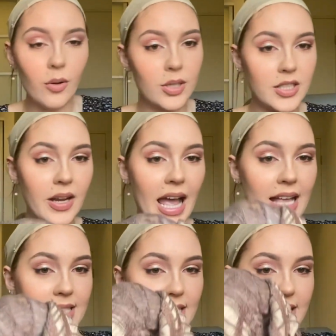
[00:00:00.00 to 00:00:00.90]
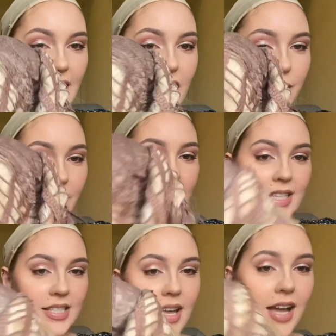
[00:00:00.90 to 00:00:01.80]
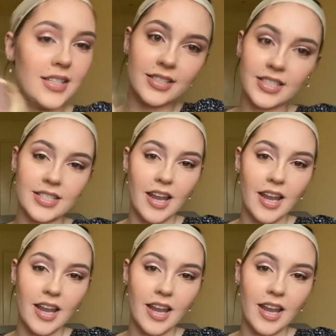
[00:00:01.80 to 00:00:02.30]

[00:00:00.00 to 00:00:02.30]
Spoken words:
also has the same insides, just an